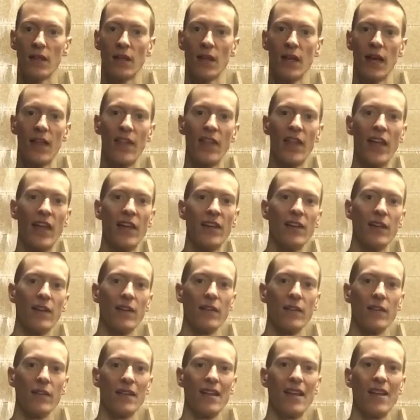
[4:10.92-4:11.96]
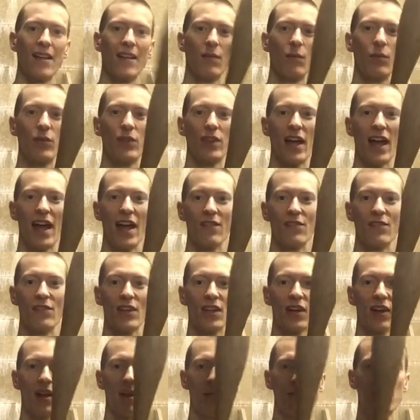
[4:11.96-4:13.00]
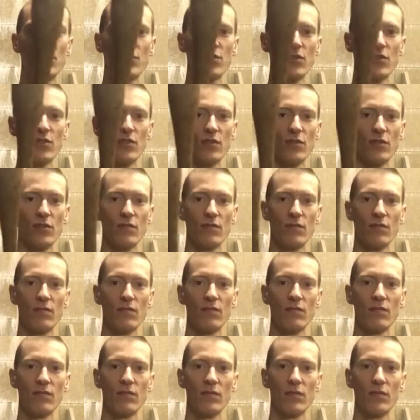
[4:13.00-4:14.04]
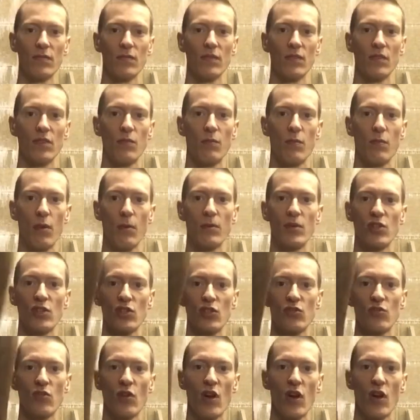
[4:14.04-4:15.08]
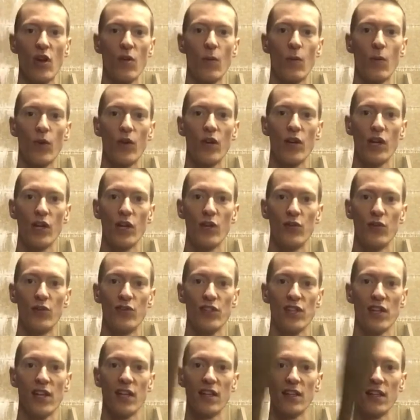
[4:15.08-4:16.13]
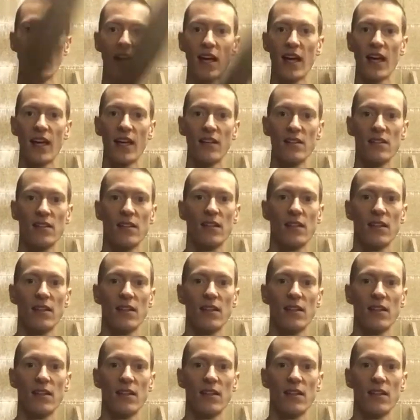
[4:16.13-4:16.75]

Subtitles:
And then with the heavier clubs, you probably just want to loosen it in the hand.